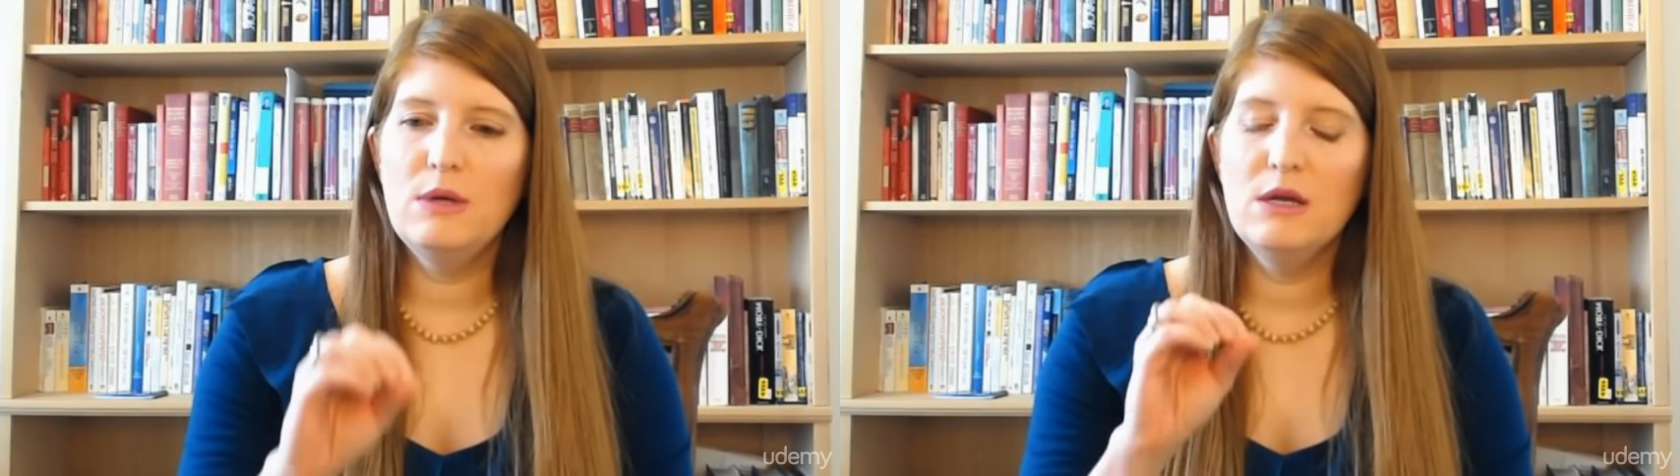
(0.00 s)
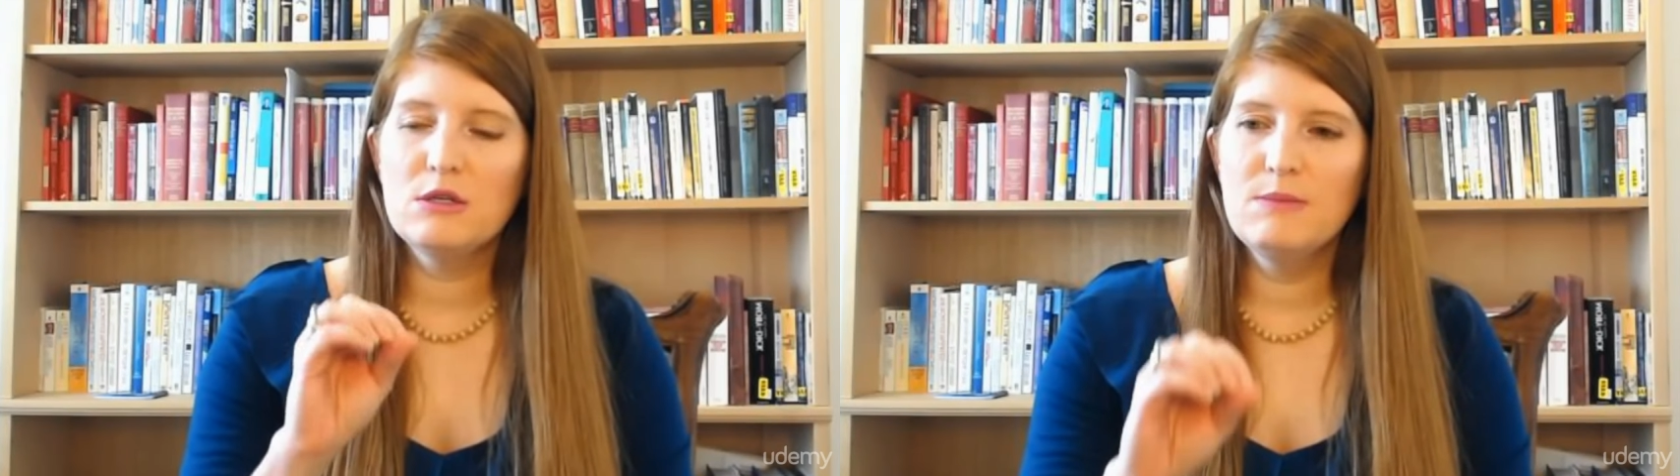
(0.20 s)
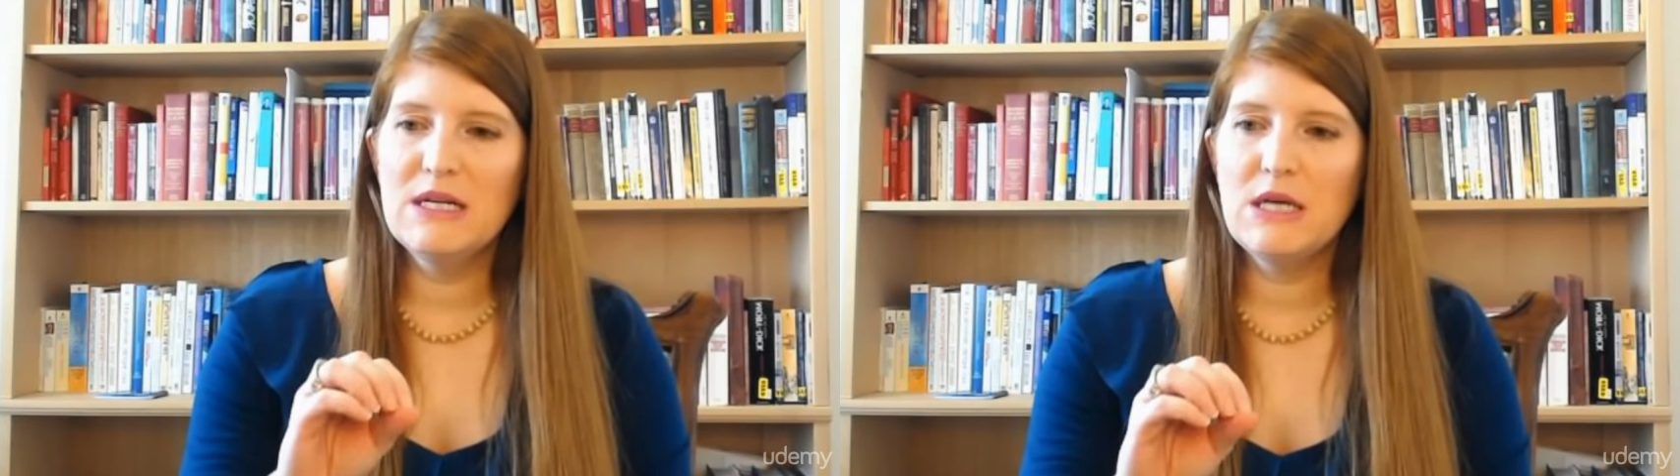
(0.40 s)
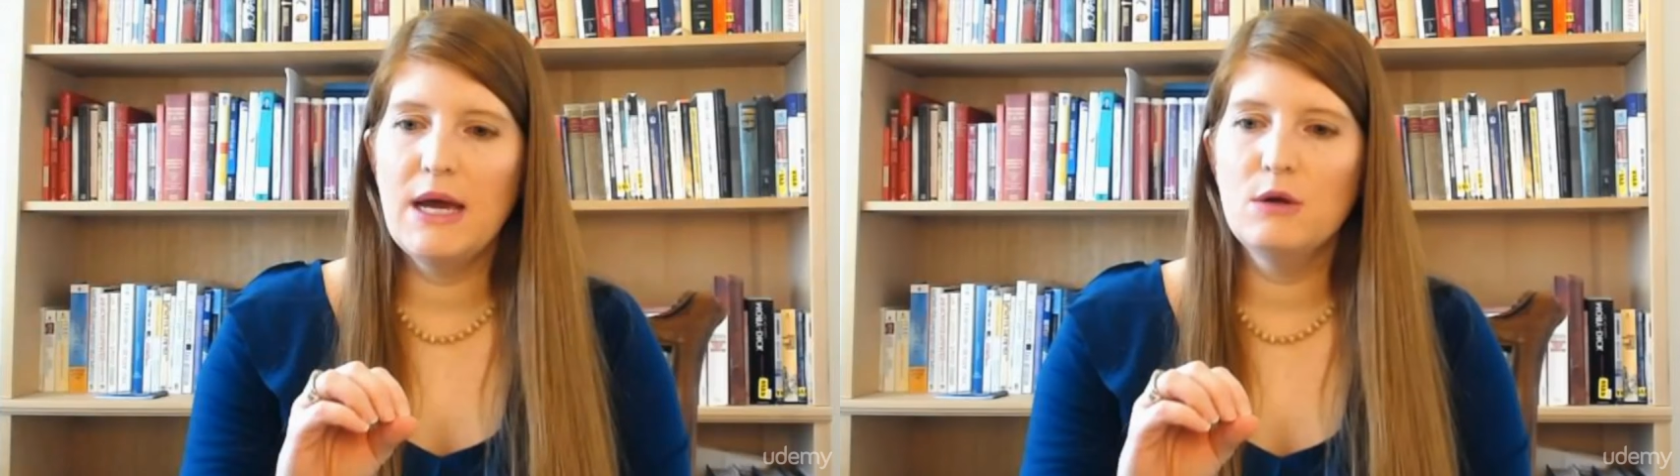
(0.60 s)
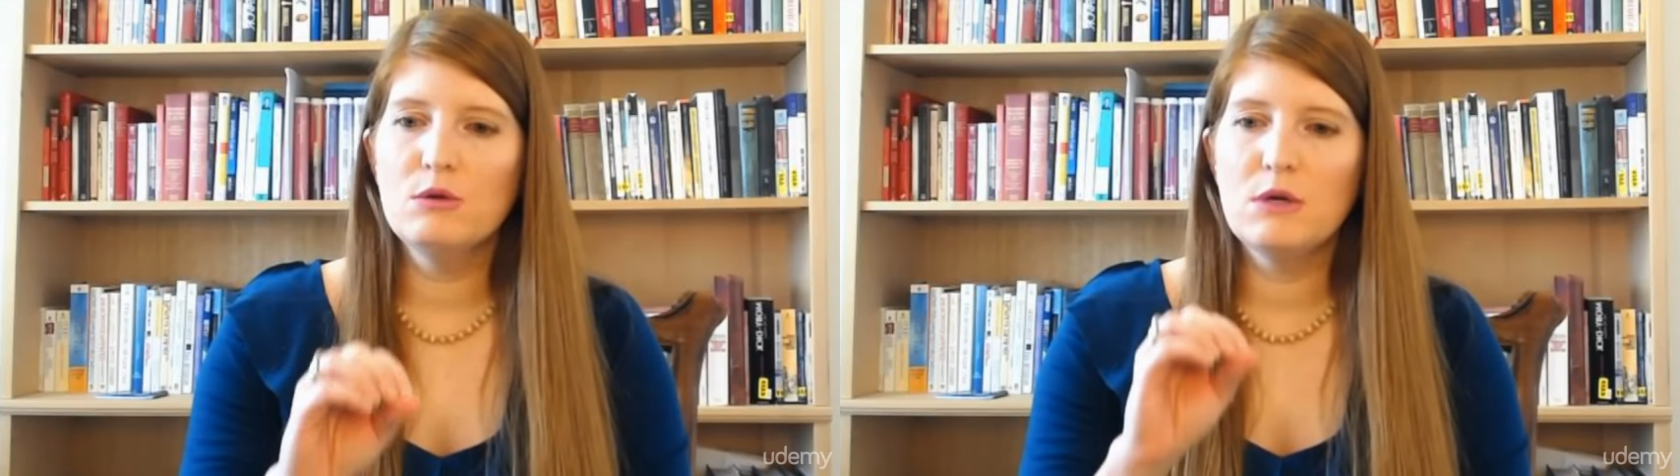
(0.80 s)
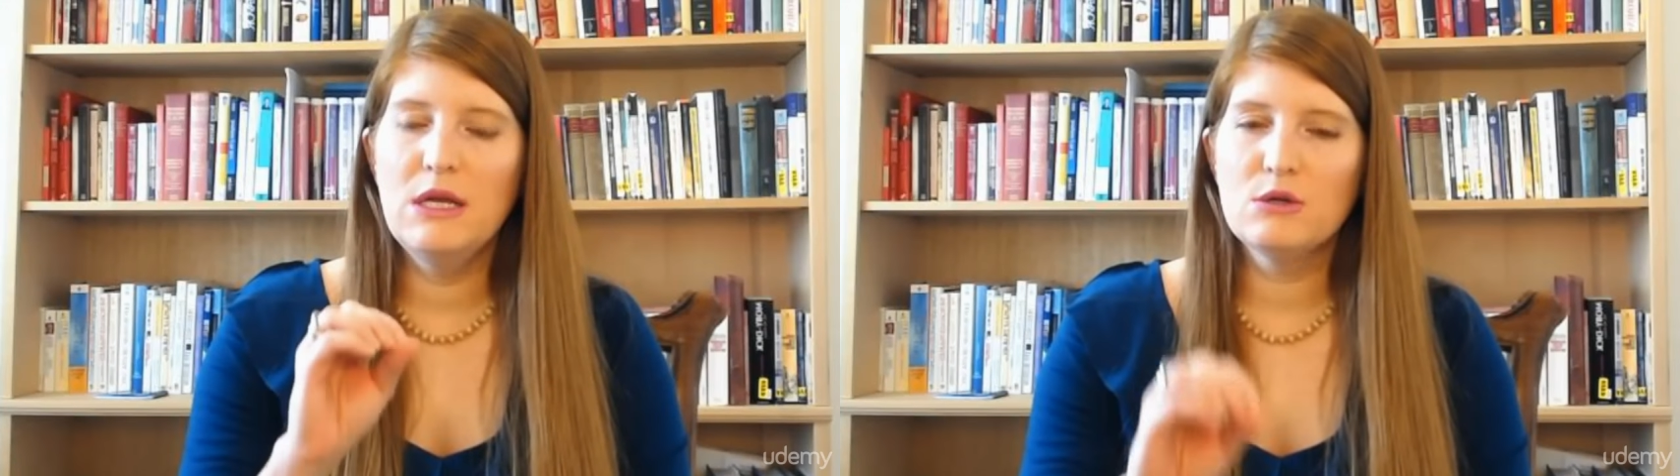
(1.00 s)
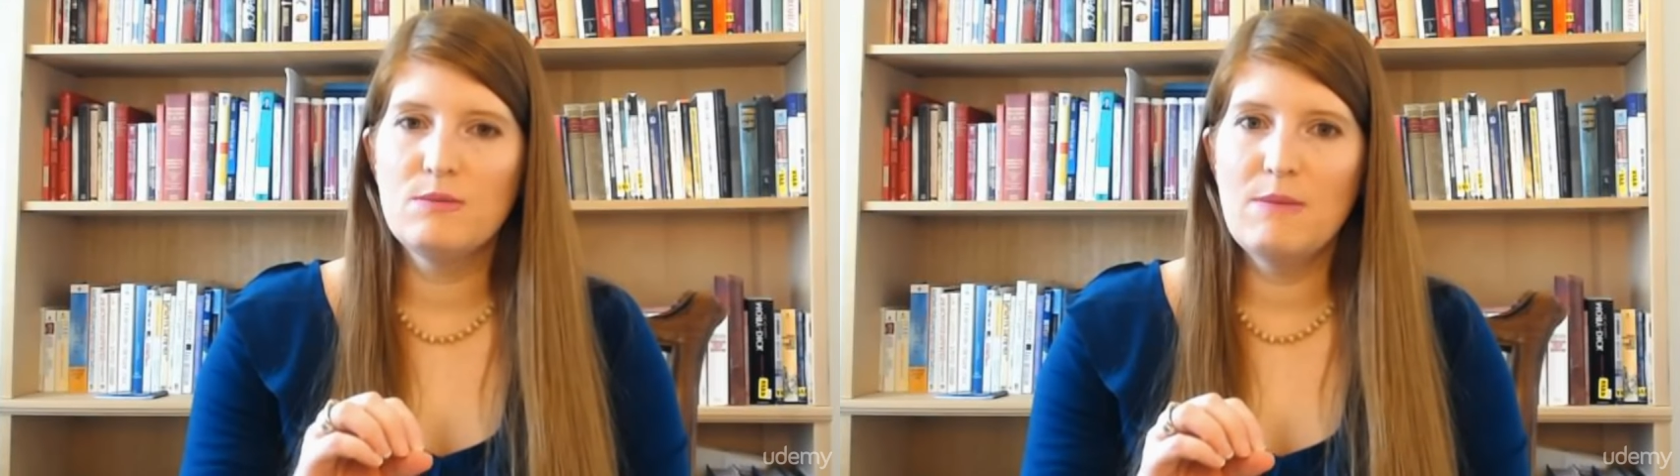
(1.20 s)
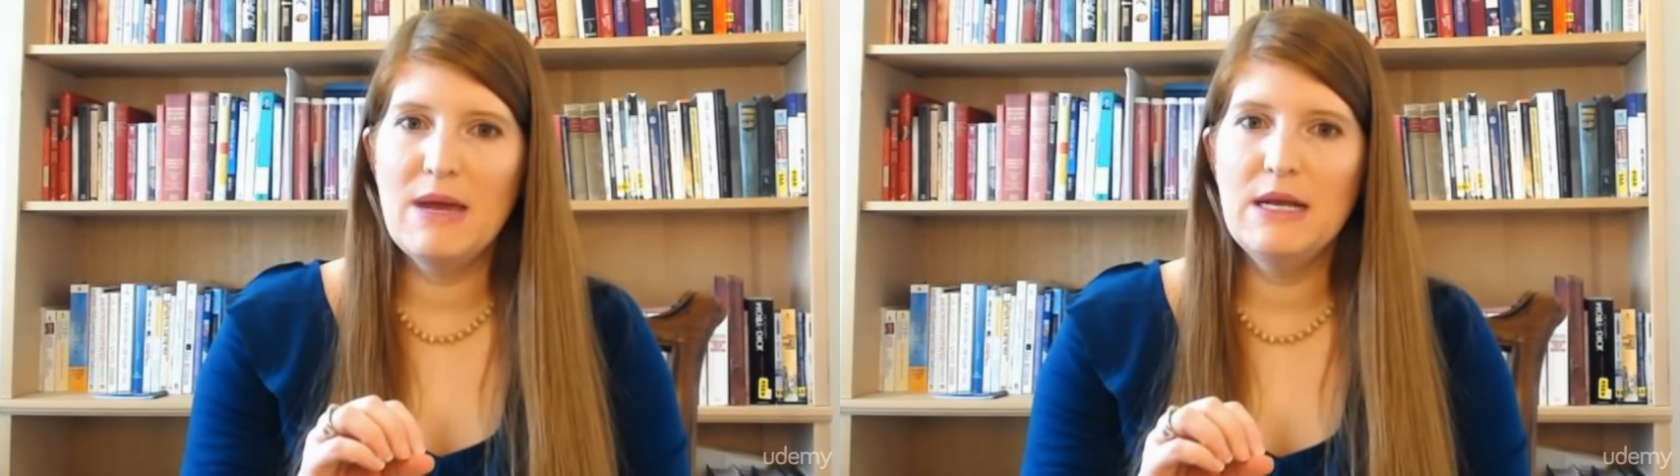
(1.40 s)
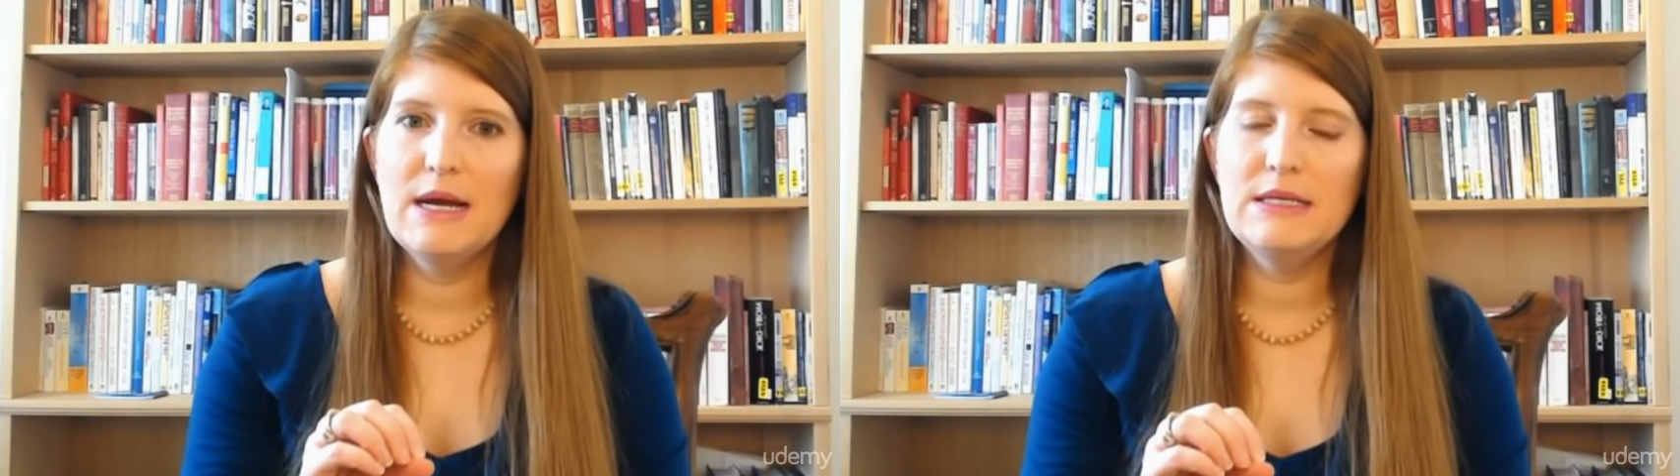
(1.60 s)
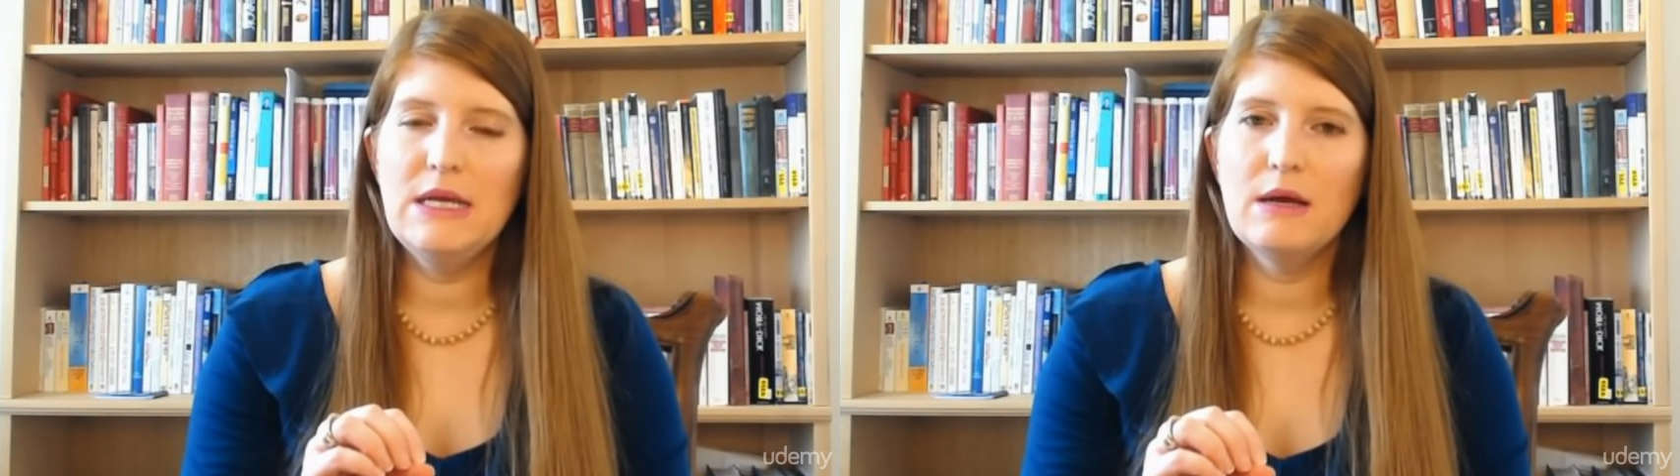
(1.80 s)
Here's my title, or here's my main
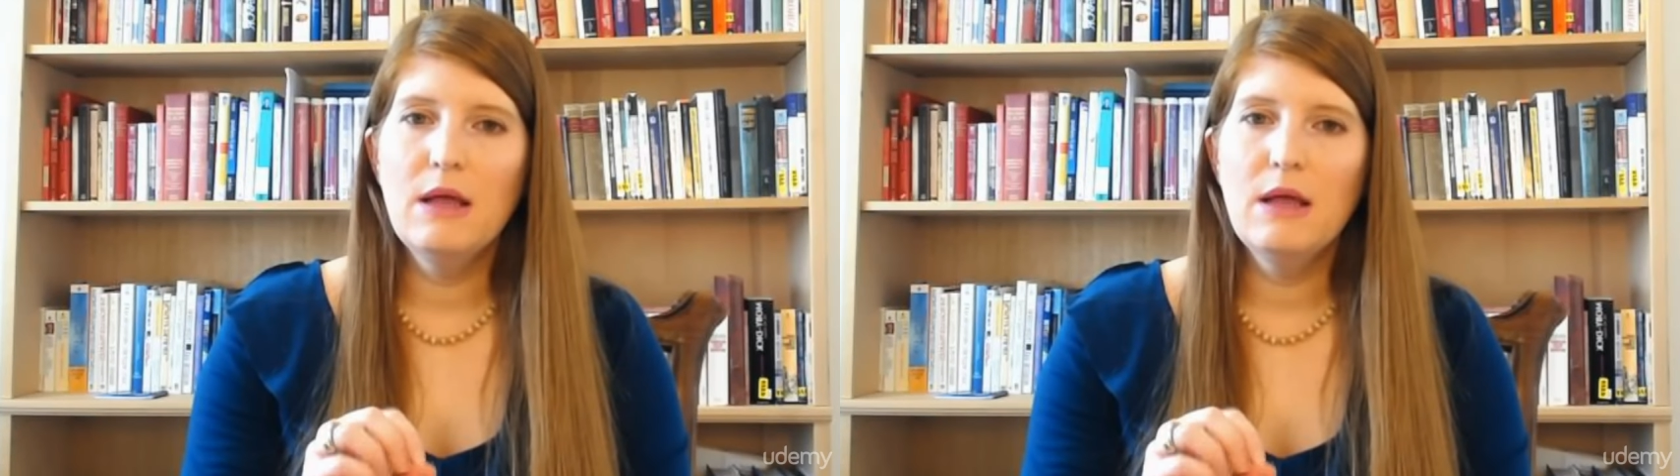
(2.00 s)
idea.